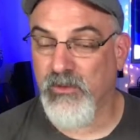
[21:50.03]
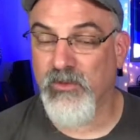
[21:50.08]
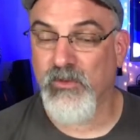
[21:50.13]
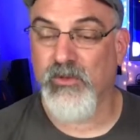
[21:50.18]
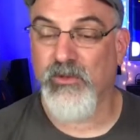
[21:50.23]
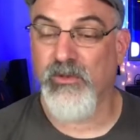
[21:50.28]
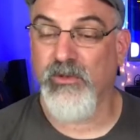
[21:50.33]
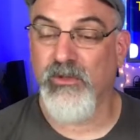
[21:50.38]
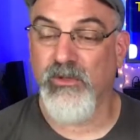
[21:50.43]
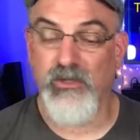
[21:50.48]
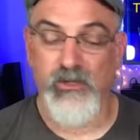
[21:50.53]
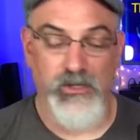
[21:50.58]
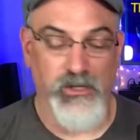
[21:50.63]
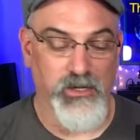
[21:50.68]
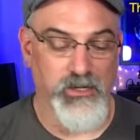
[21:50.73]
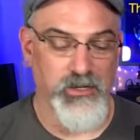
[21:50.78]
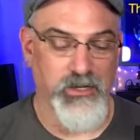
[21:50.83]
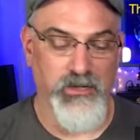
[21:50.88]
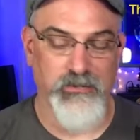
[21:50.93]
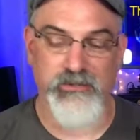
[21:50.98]
Cool.
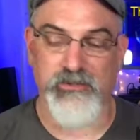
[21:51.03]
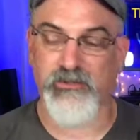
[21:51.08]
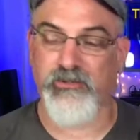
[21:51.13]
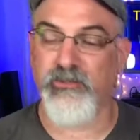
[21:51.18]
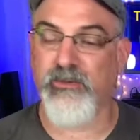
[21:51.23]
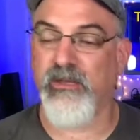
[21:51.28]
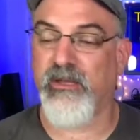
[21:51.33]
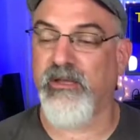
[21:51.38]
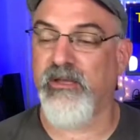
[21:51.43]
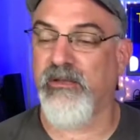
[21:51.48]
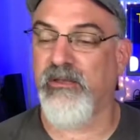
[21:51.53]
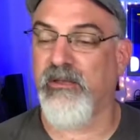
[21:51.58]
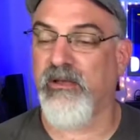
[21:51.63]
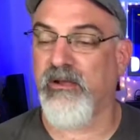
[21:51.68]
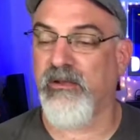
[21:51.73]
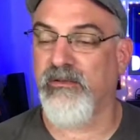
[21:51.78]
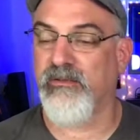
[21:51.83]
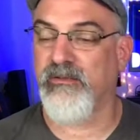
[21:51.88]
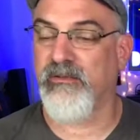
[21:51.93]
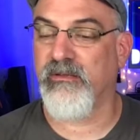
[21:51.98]
Are you able to play?
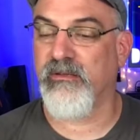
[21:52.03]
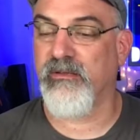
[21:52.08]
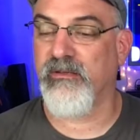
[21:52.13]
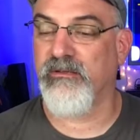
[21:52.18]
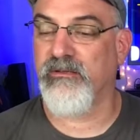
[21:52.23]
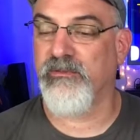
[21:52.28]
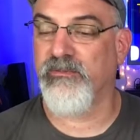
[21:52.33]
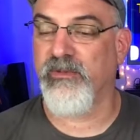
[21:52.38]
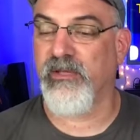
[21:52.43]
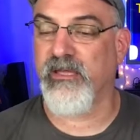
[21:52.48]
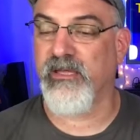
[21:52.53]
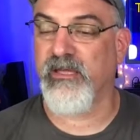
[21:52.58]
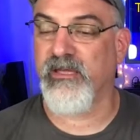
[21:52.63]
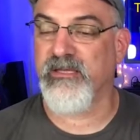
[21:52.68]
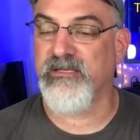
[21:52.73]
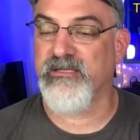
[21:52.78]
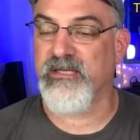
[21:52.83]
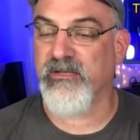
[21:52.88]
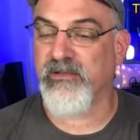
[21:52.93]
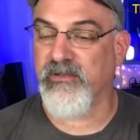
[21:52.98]
Do you play
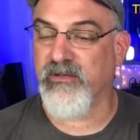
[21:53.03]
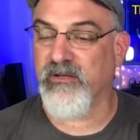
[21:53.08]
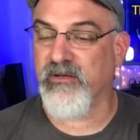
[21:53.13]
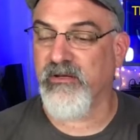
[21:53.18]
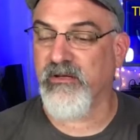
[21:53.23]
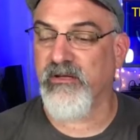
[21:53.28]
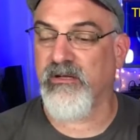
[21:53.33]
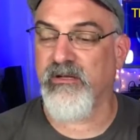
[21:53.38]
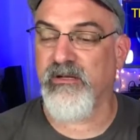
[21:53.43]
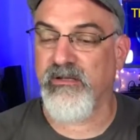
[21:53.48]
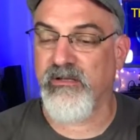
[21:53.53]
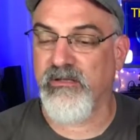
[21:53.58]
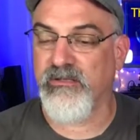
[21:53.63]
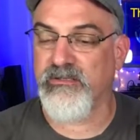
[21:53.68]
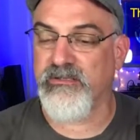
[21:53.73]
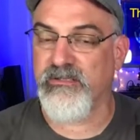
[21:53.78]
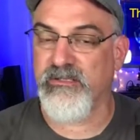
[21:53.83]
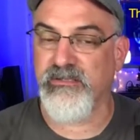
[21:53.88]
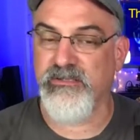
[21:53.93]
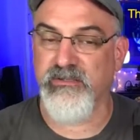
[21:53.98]
gigs out there at all?
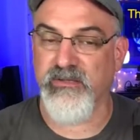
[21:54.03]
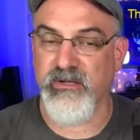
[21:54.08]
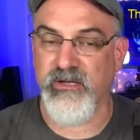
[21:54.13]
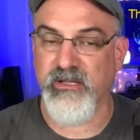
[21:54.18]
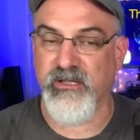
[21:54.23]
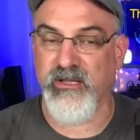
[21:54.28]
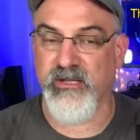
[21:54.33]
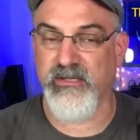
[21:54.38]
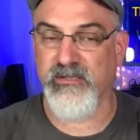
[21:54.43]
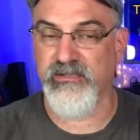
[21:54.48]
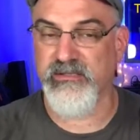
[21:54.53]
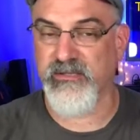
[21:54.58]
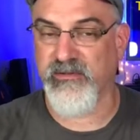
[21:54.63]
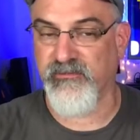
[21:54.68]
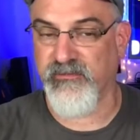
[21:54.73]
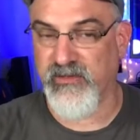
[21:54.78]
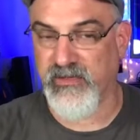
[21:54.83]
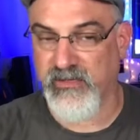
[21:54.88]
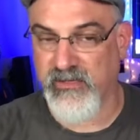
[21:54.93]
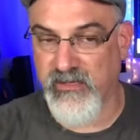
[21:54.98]
Is there any kind of
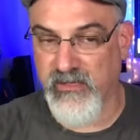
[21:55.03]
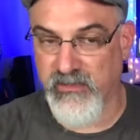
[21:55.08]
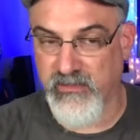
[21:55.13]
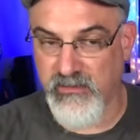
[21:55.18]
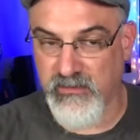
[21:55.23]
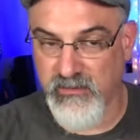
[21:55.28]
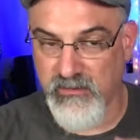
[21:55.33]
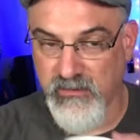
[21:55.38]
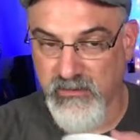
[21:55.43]
stuff like that?